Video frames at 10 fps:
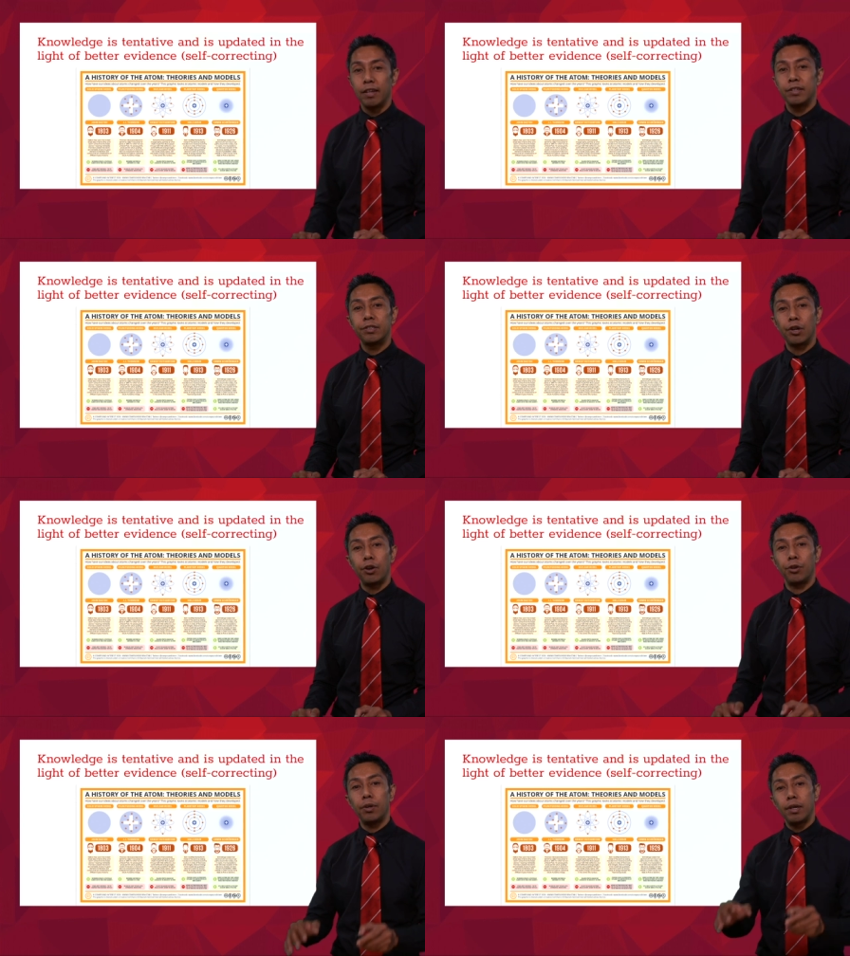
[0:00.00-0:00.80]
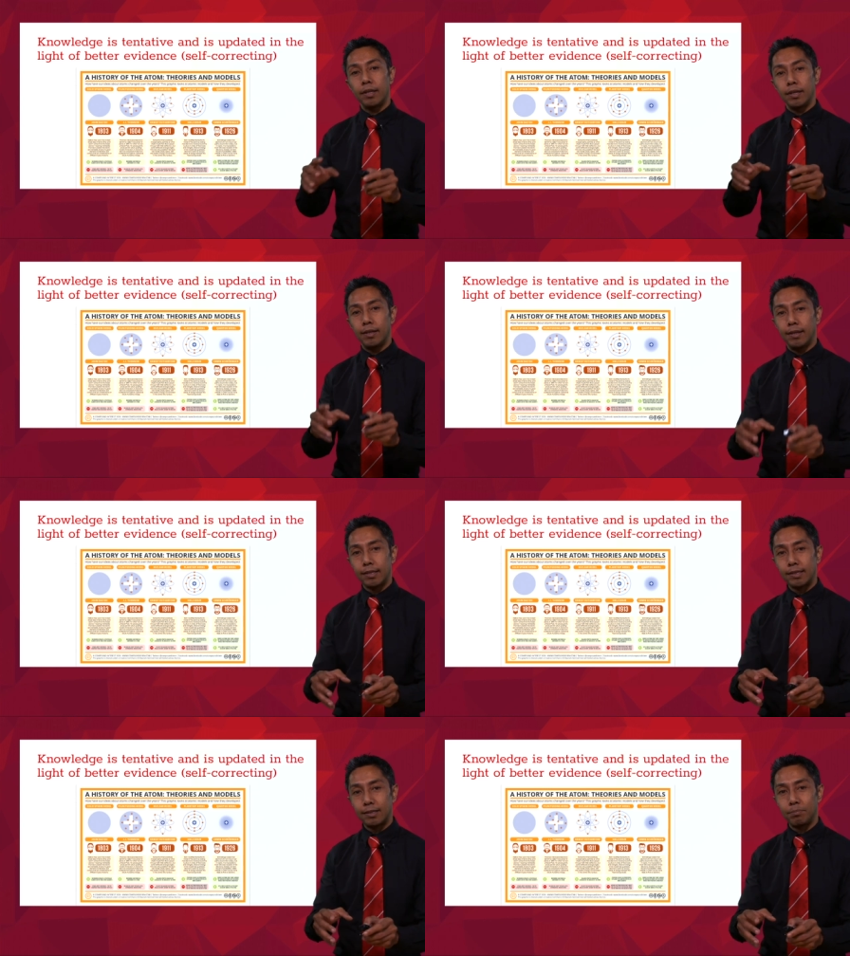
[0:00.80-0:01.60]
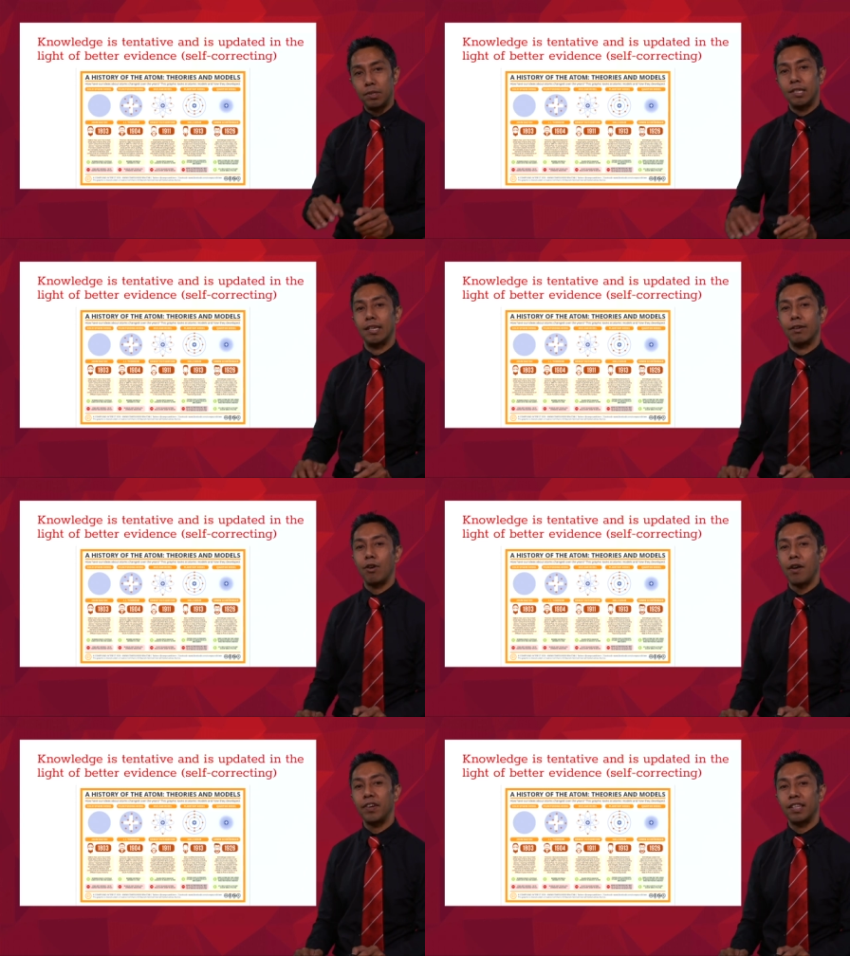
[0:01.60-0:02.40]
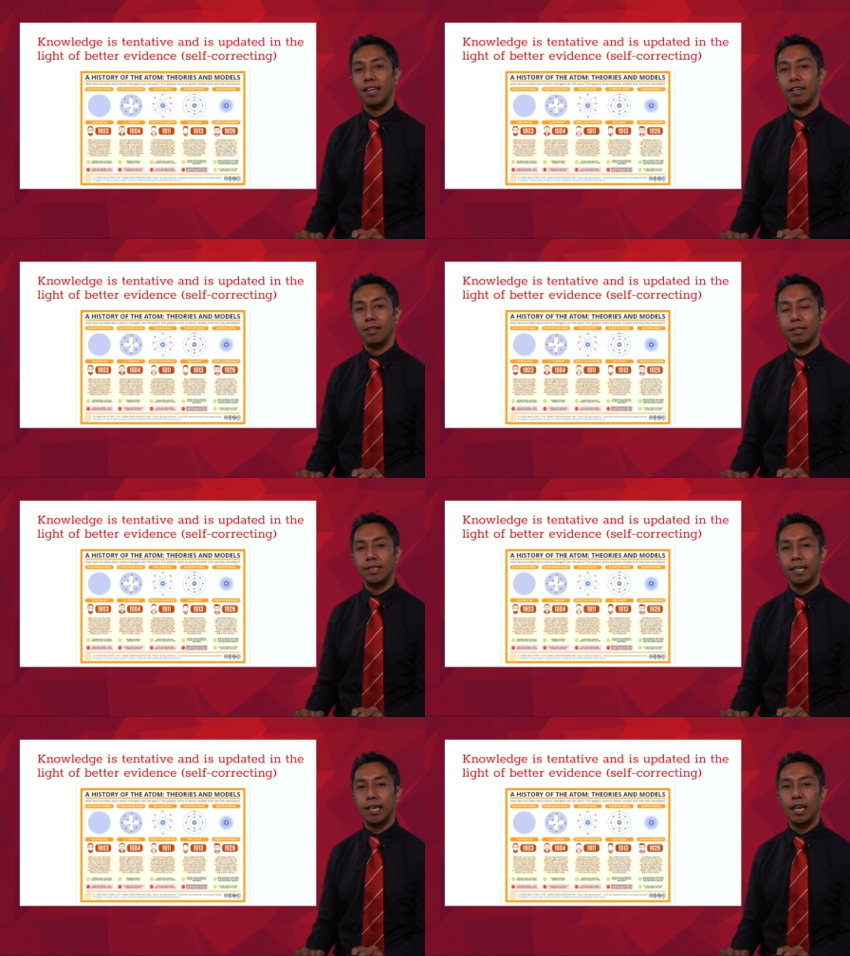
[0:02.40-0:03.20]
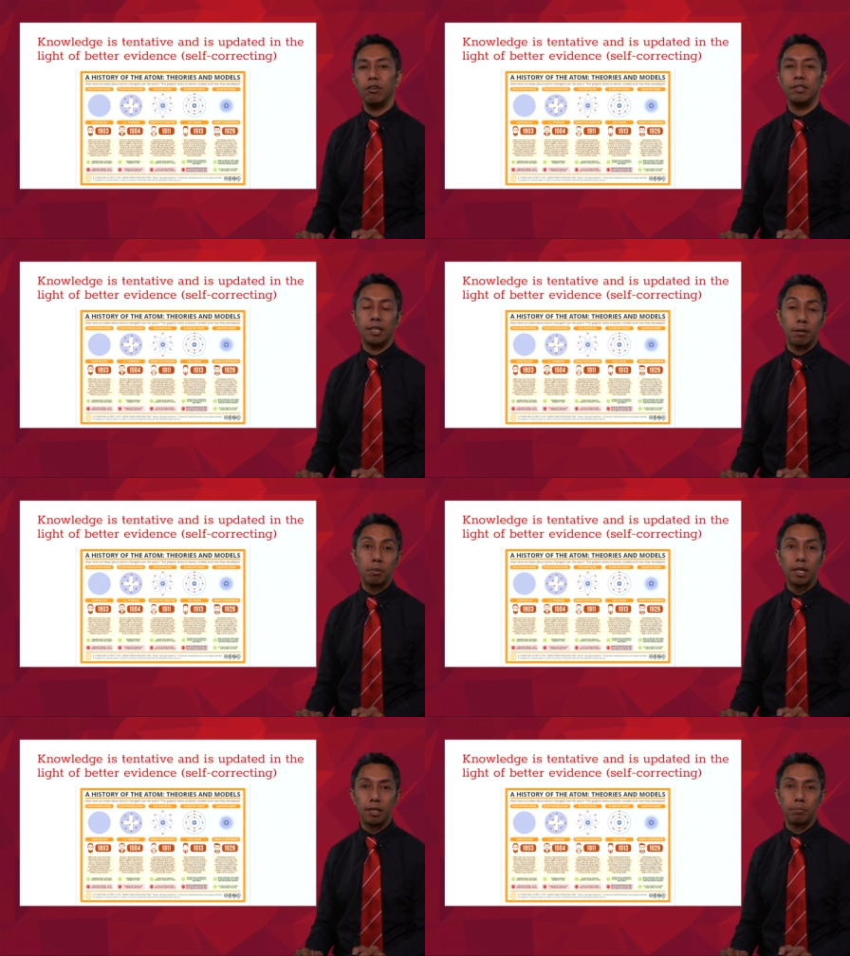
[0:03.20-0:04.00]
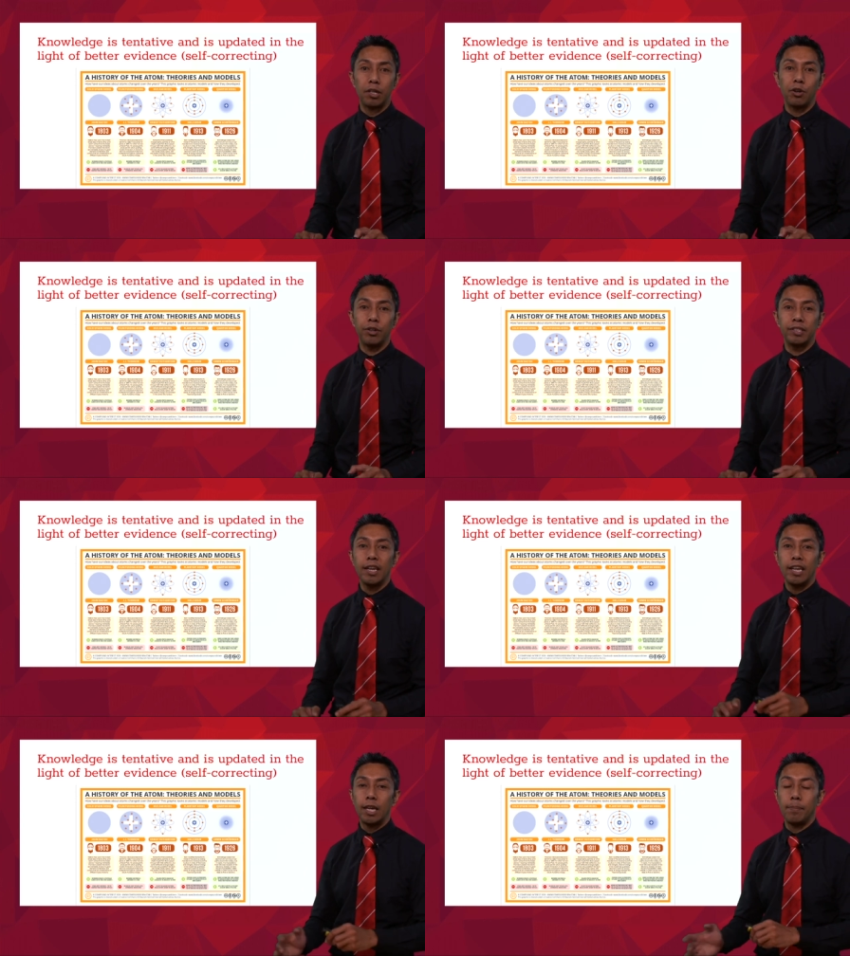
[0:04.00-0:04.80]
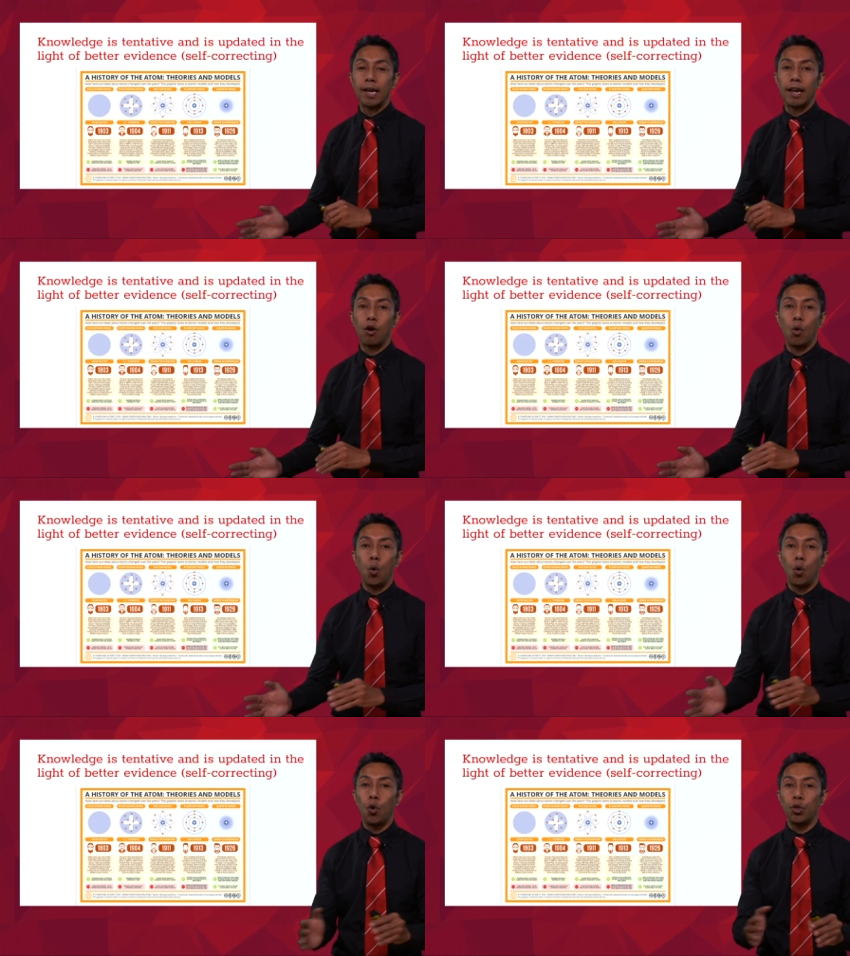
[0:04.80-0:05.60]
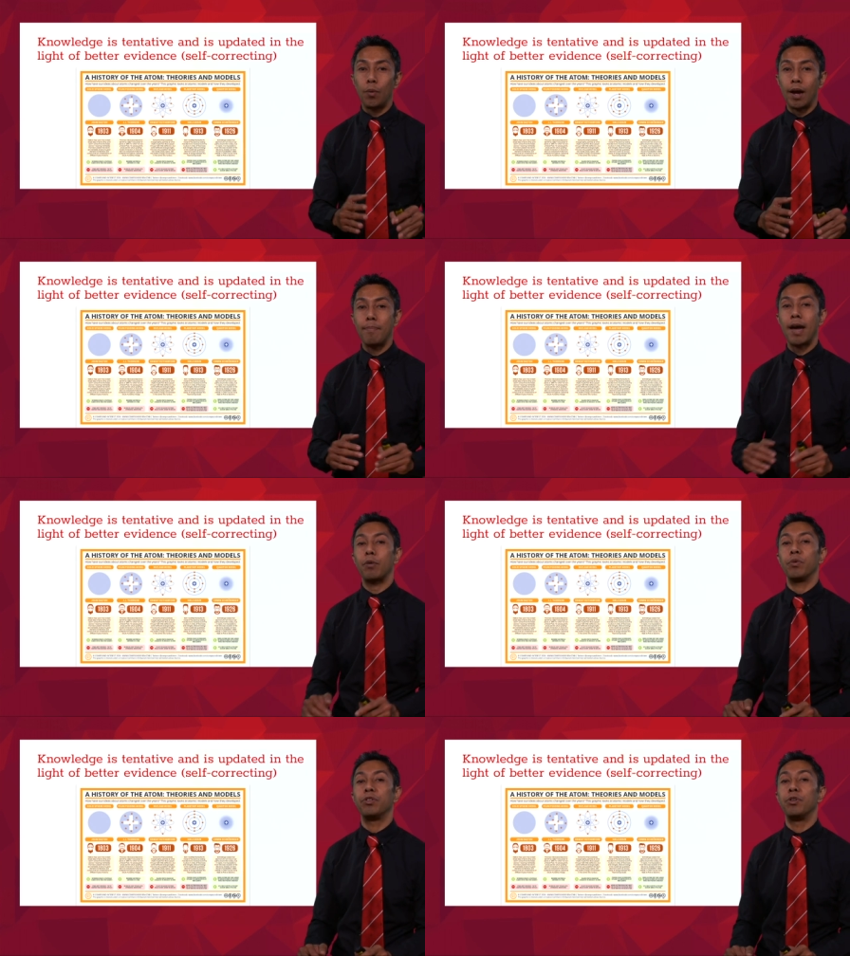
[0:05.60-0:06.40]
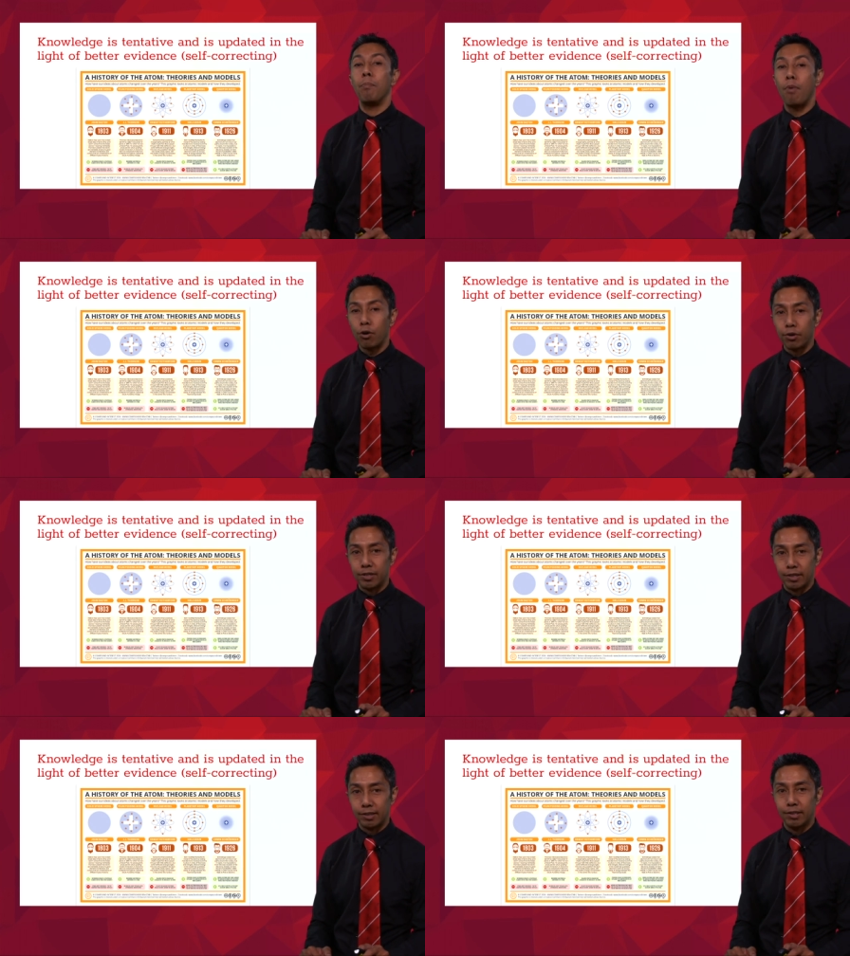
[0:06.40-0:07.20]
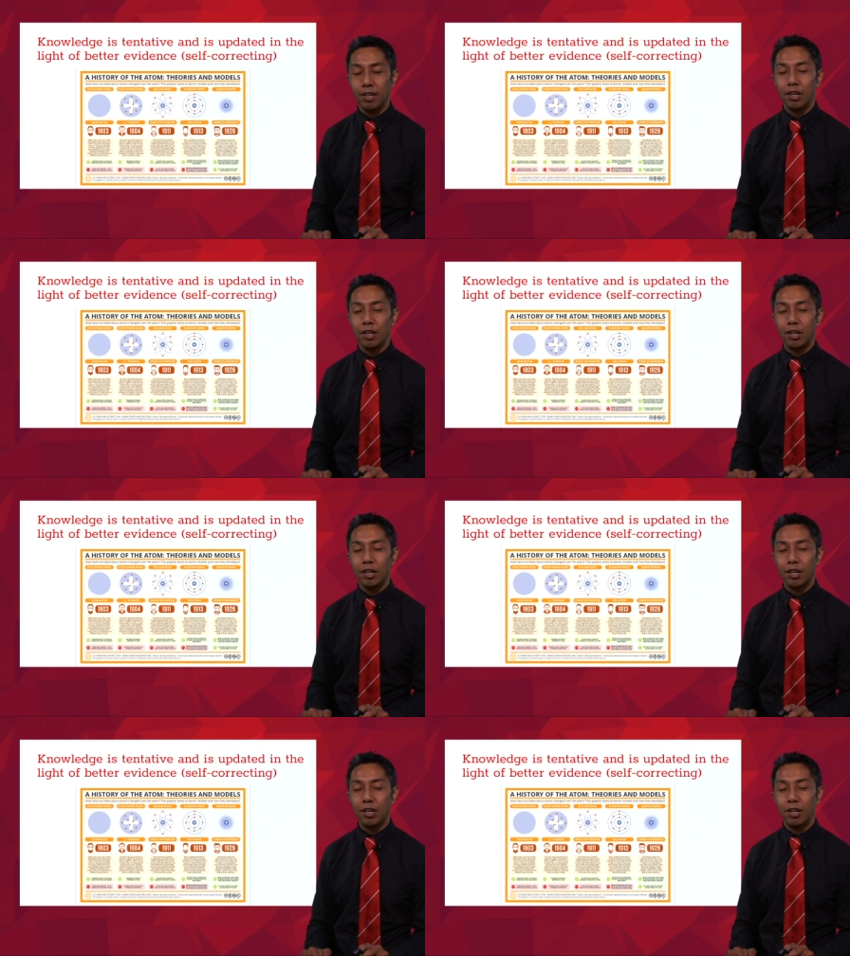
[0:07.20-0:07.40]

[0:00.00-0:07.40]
So this particular graphic that you can see here is incomplete because it began all the way back with Democritus,